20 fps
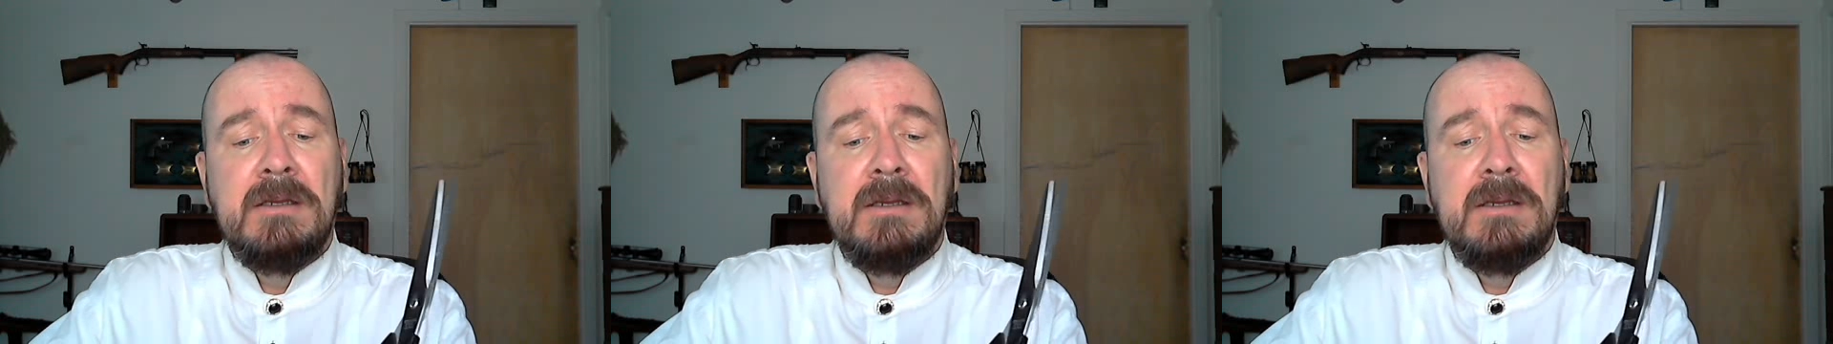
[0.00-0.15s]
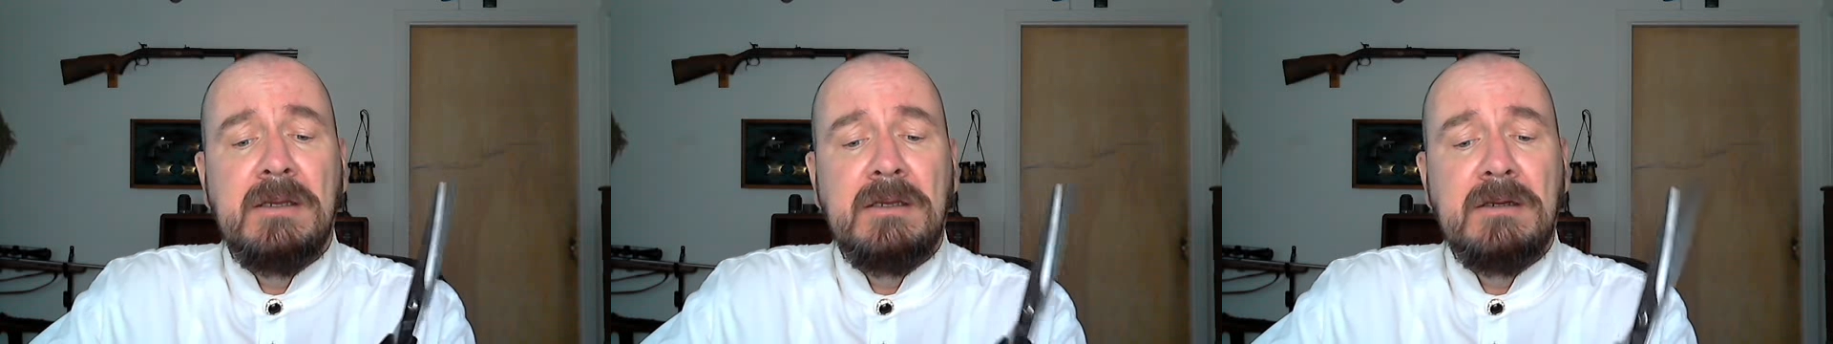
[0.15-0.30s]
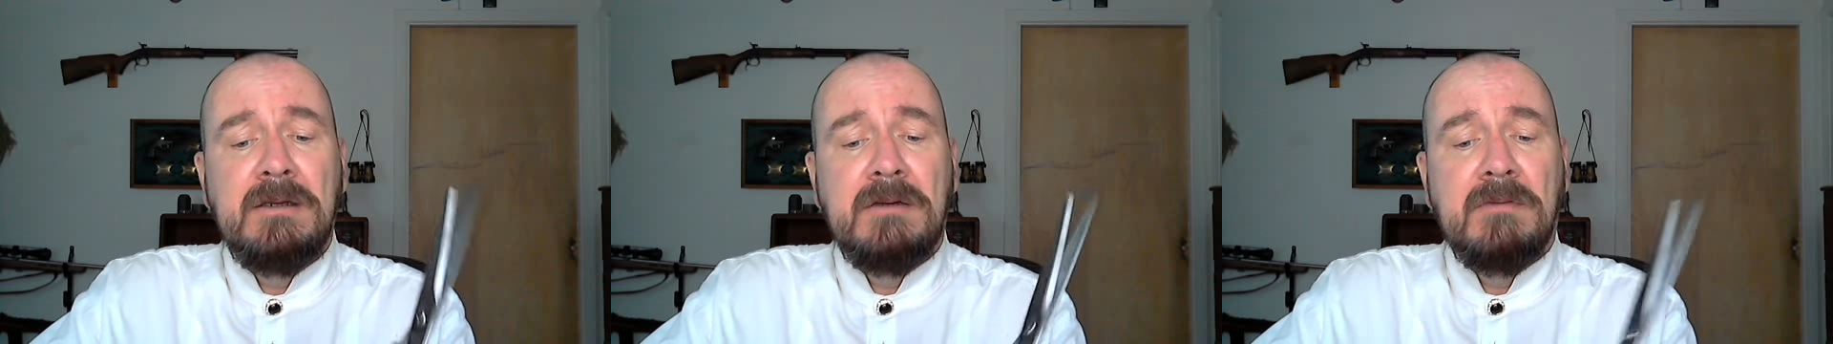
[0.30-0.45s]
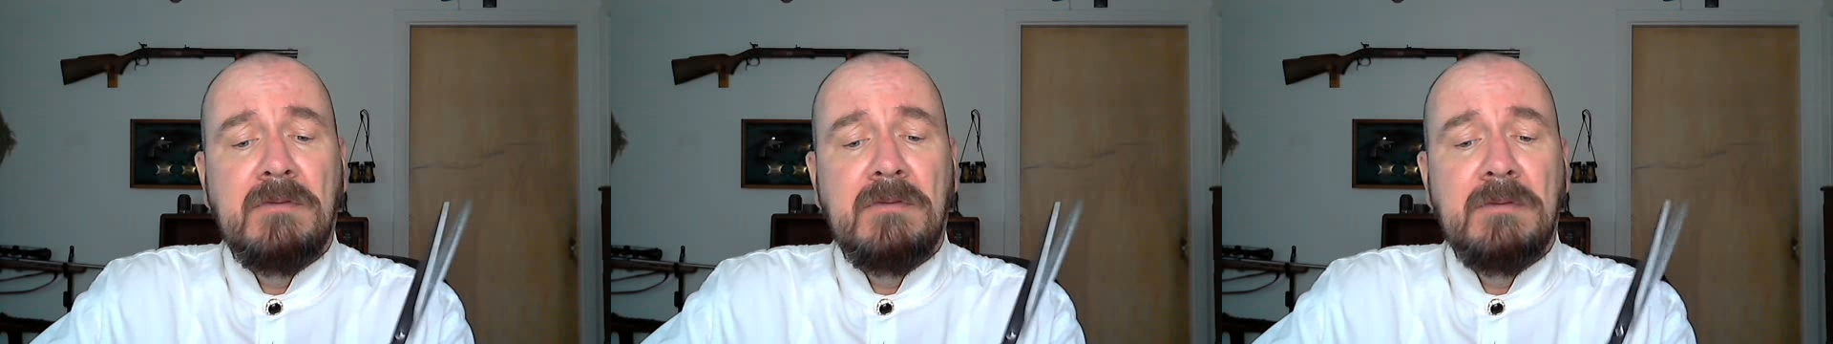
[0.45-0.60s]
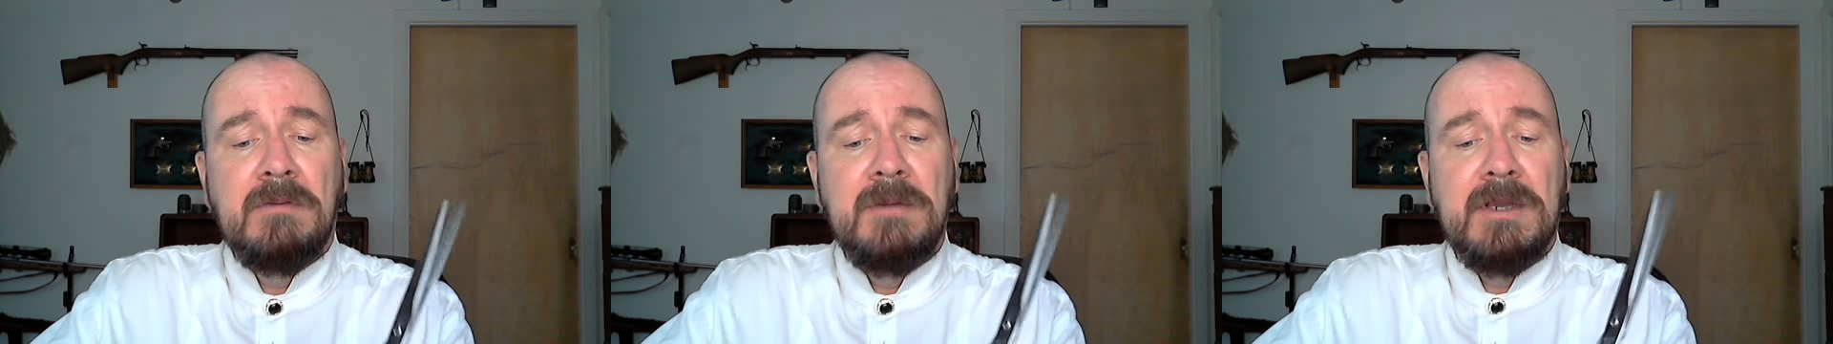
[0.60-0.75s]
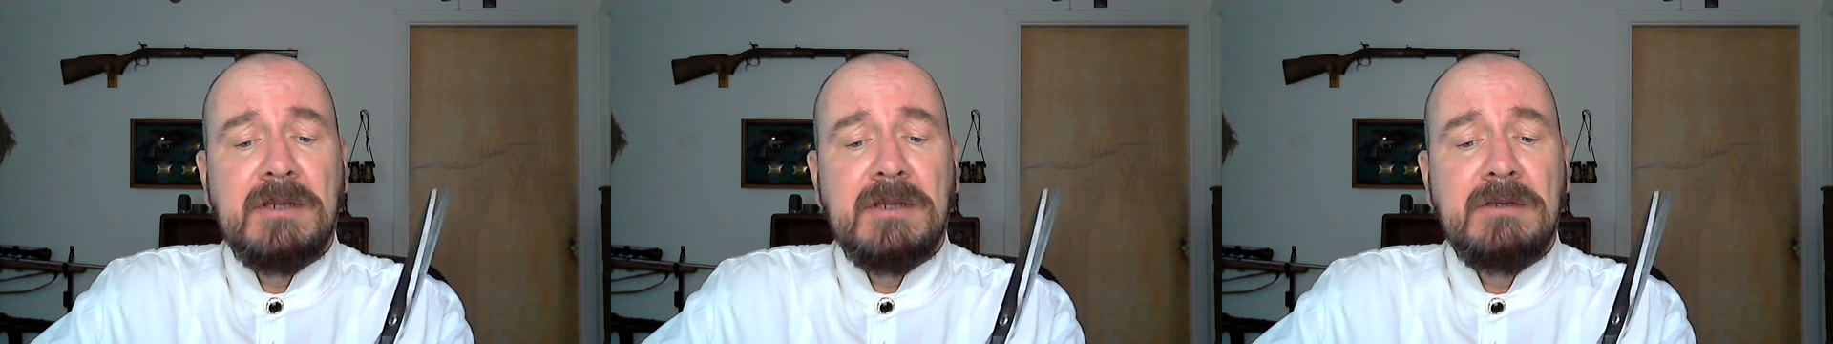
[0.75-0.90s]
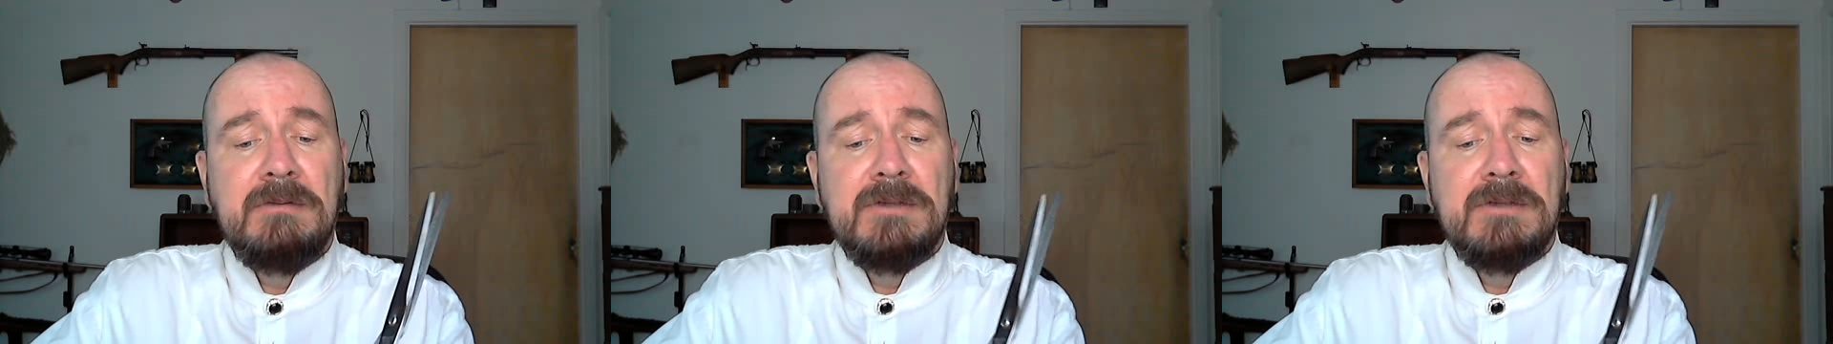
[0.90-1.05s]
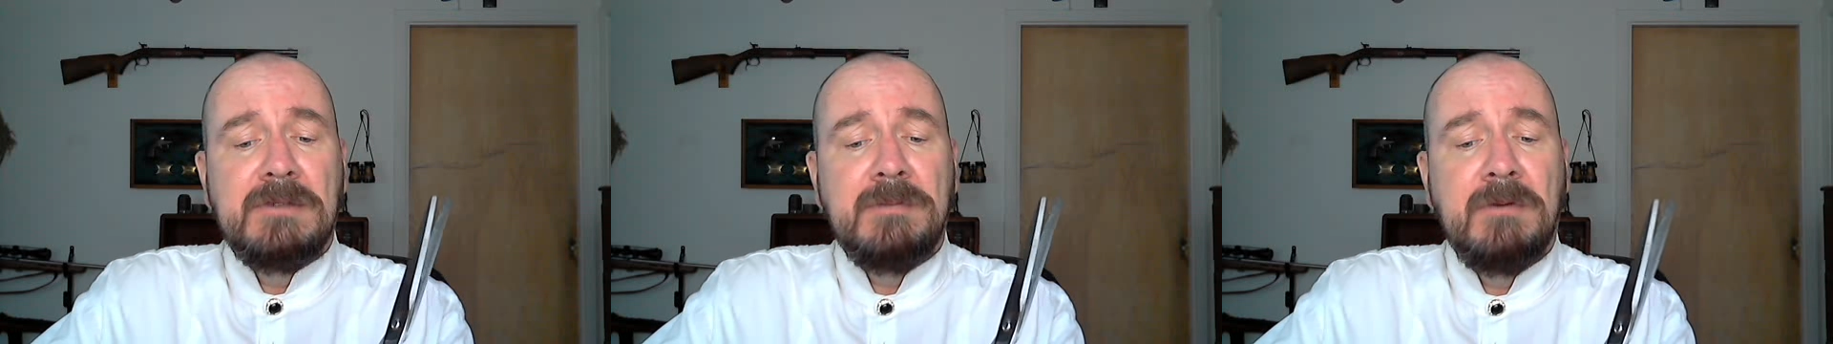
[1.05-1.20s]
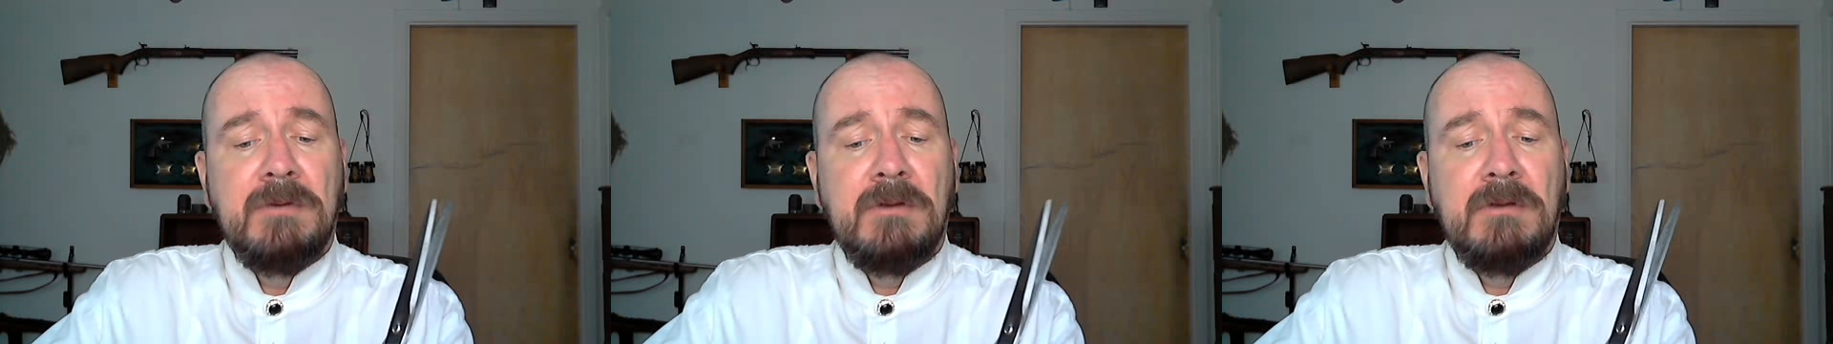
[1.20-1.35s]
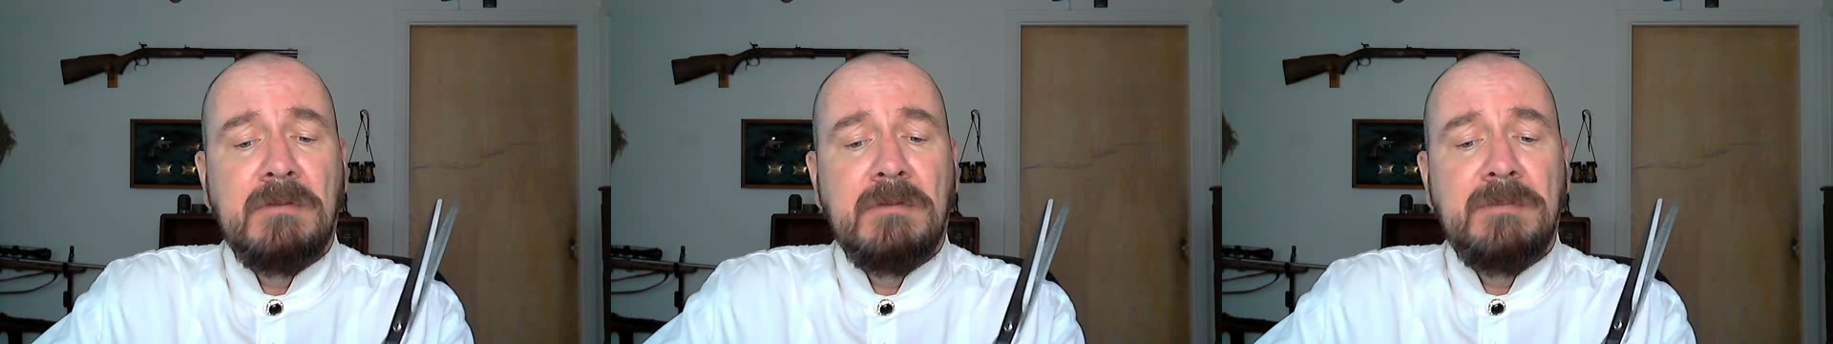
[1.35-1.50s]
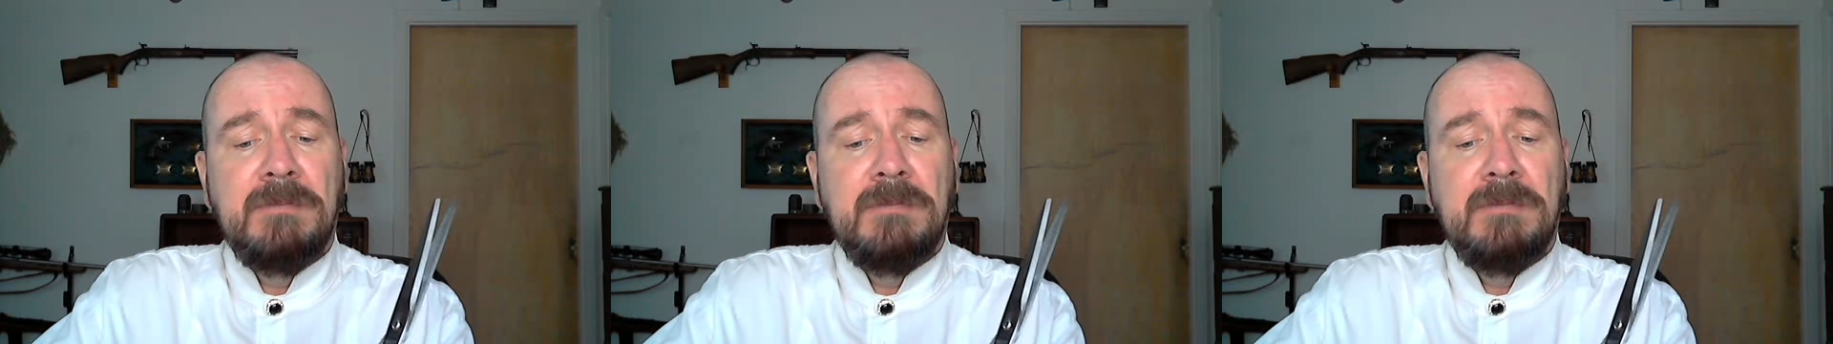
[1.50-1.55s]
and you don't want to make it too small